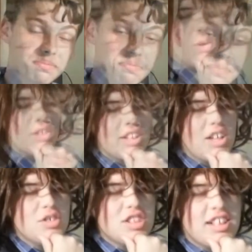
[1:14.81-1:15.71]
Well, the
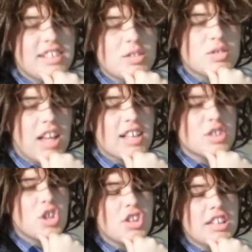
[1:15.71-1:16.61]
country's ideals are
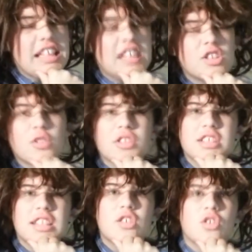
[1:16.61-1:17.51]
certainly
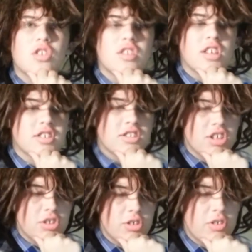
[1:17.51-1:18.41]
interesting to discuss,
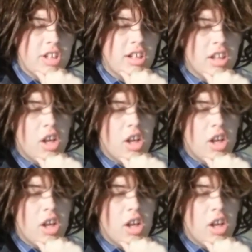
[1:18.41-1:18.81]
don't you agree?